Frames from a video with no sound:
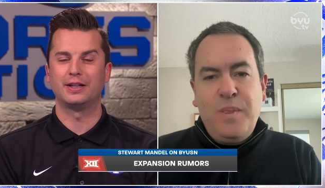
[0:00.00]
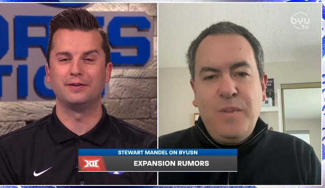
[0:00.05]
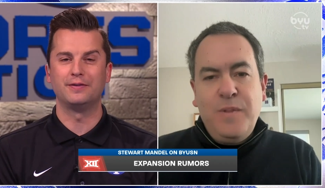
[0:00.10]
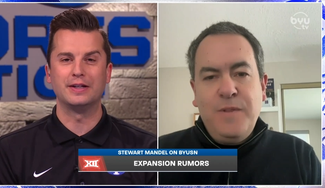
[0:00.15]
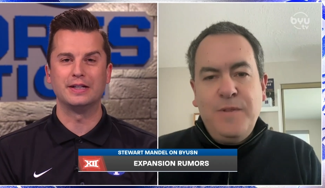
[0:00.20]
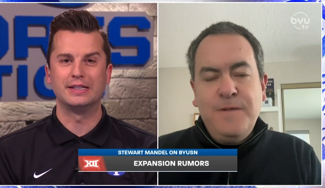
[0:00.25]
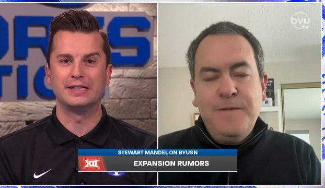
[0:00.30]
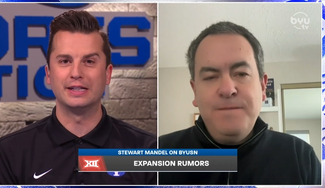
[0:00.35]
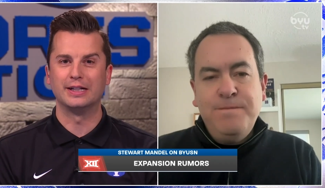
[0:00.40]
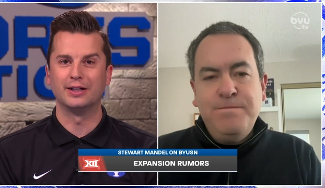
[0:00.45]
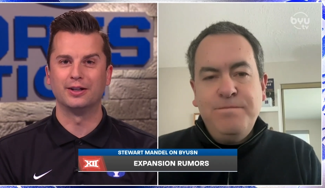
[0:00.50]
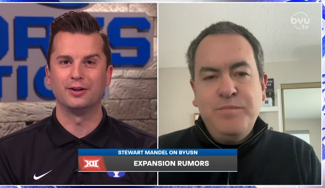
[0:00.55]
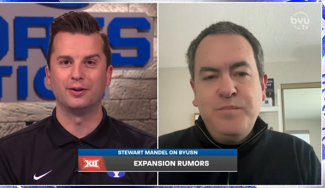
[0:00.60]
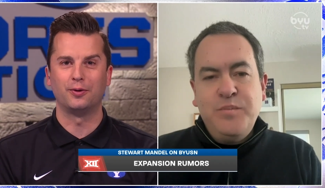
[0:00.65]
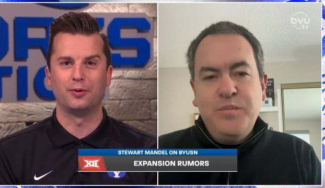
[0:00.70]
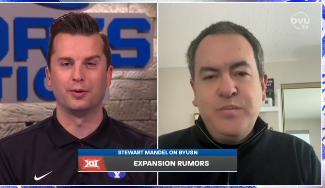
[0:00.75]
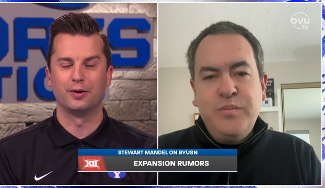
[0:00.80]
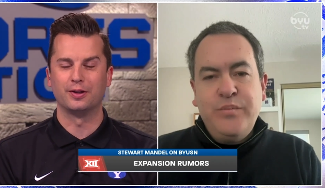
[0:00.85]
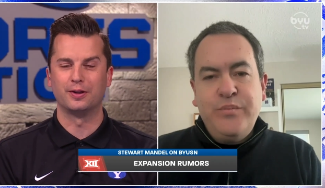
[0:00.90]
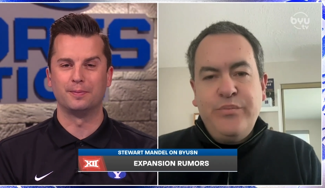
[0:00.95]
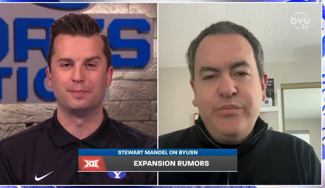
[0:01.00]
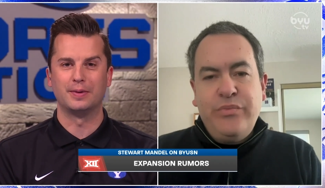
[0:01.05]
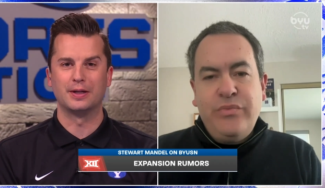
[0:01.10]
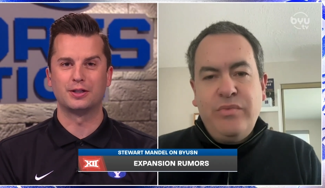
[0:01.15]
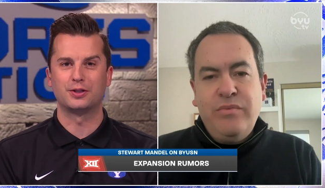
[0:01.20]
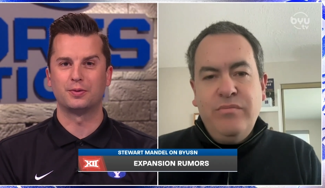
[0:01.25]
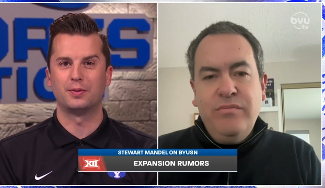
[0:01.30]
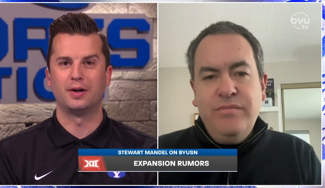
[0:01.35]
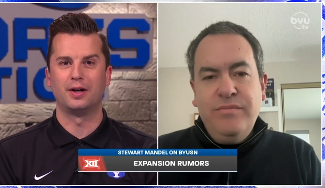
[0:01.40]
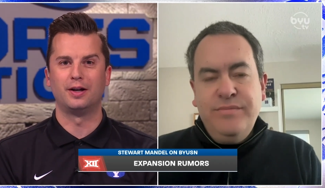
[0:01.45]
Speaker 1: TV deal or the Big
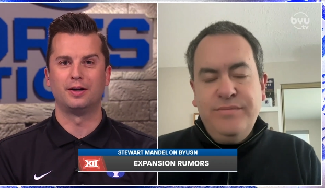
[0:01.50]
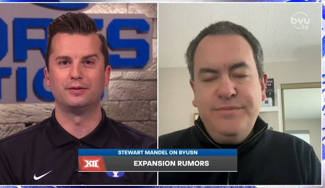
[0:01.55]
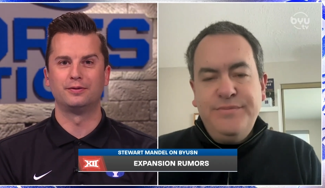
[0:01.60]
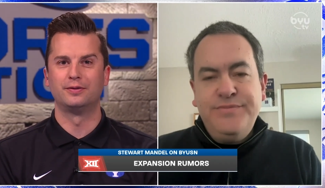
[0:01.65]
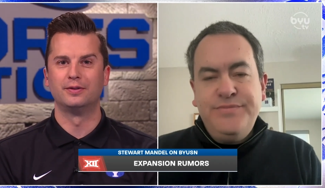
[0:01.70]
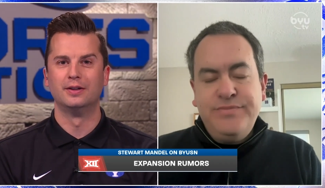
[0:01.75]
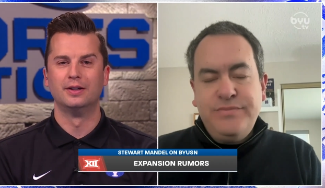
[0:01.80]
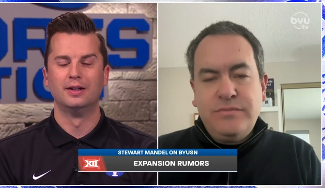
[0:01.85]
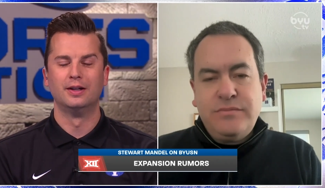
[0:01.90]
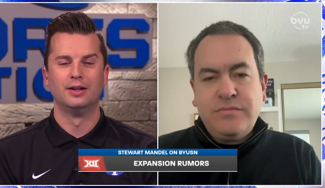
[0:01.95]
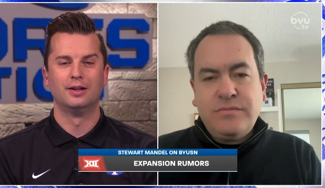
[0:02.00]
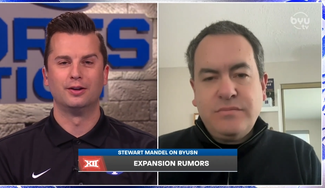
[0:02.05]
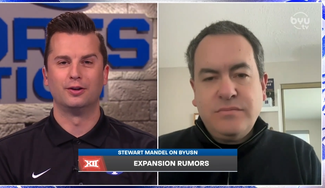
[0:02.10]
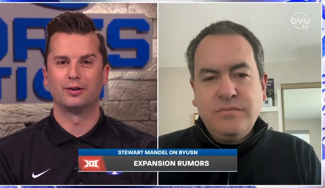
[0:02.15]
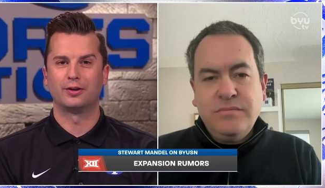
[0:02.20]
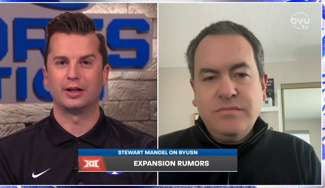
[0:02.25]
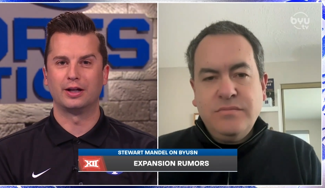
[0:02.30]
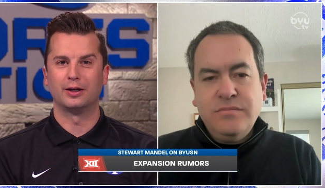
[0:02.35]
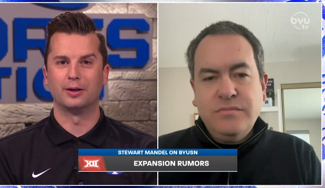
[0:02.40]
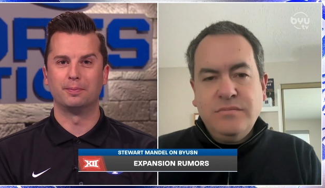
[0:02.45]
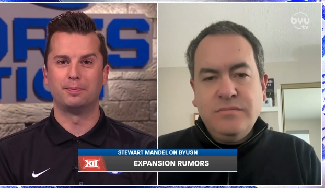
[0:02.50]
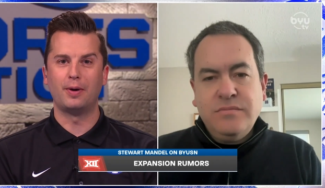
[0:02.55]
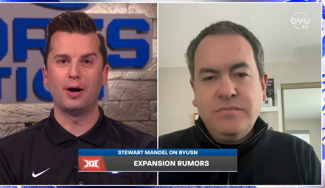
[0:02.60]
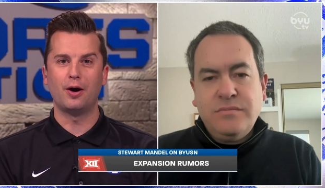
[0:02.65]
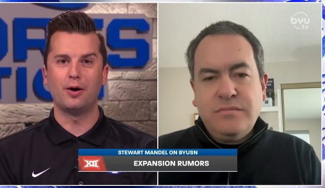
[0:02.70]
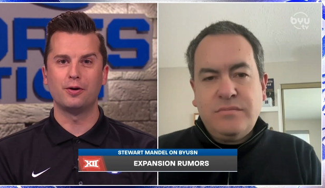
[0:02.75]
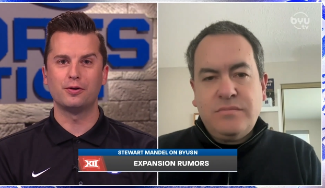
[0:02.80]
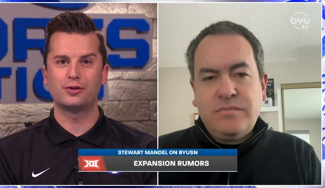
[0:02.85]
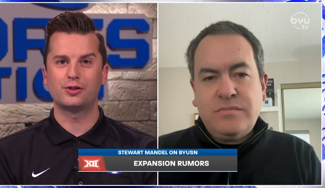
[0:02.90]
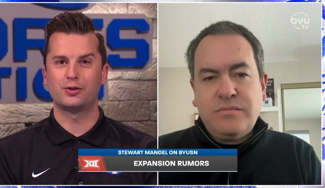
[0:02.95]
12 looking to
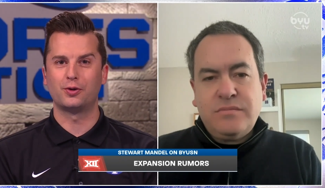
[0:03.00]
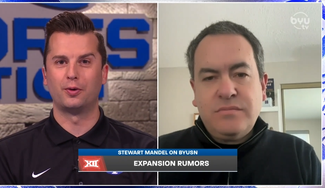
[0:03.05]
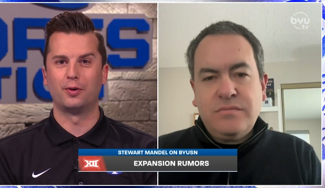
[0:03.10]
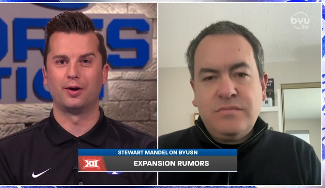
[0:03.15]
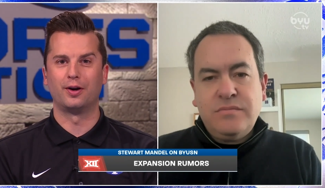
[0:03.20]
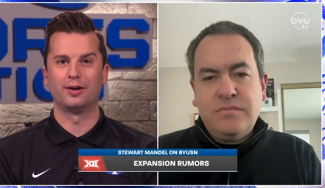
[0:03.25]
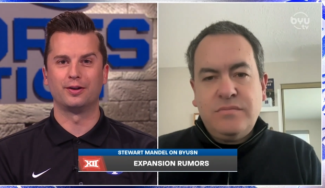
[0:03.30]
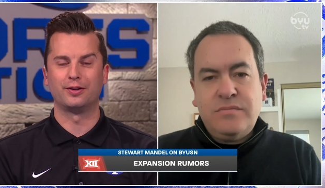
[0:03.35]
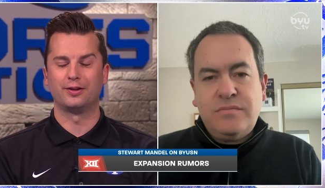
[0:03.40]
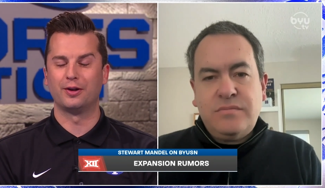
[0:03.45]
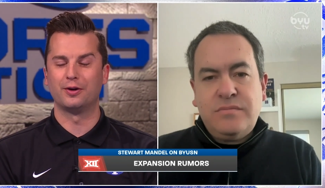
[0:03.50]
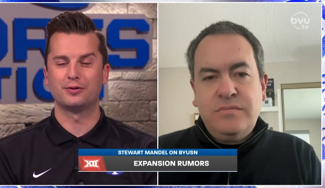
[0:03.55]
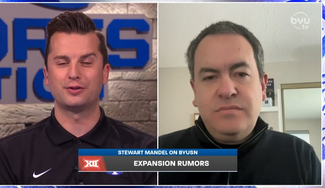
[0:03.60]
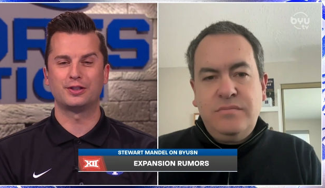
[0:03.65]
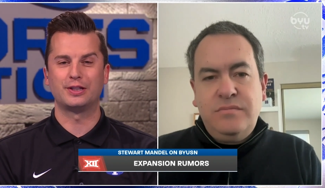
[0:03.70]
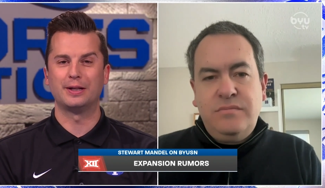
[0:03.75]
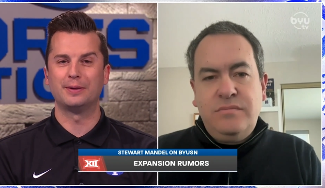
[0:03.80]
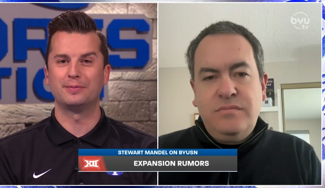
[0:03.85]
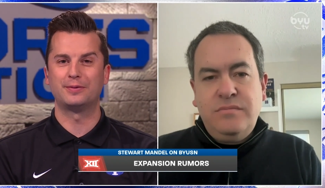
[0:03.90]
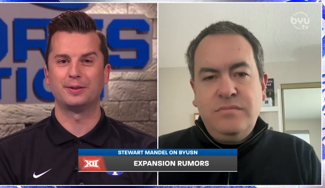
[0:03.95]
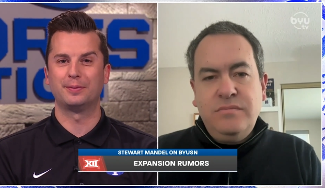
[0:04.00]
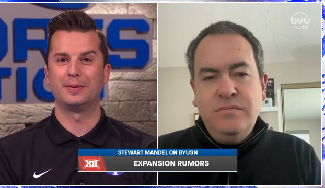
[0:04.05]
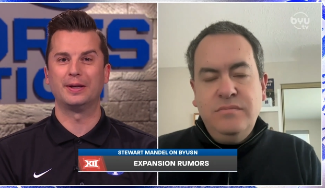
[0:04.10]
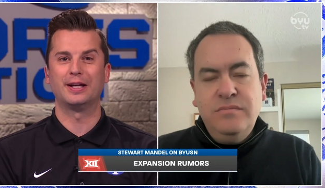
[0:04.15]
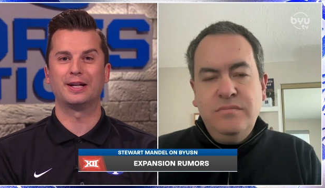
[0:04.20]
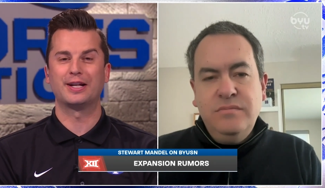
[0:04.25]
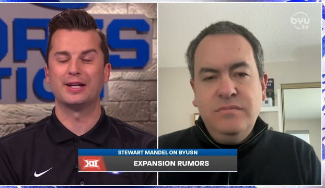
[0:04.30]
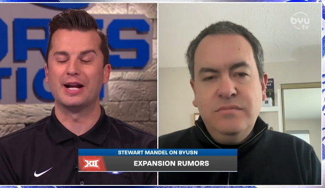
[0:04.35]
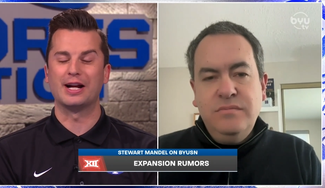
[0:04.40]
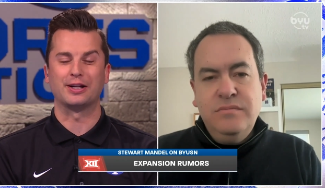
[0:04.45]
poach, or those seem to be
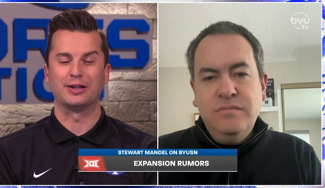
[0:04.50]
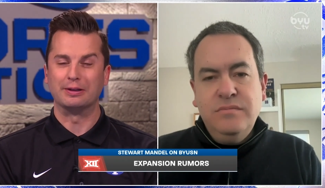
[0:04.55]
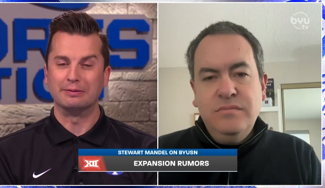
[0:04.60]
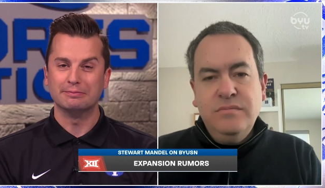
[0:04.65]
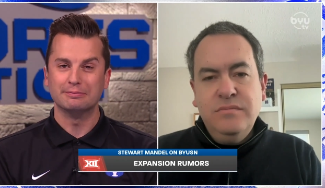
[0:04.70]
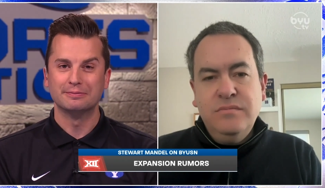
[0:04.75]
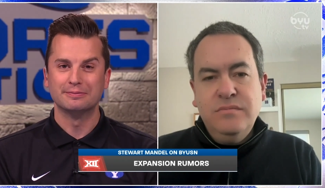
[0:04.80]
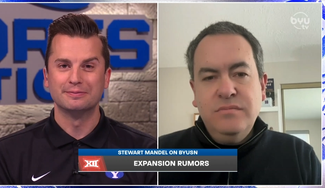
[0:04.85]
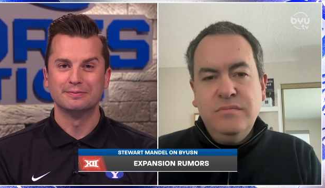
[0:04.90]
connected?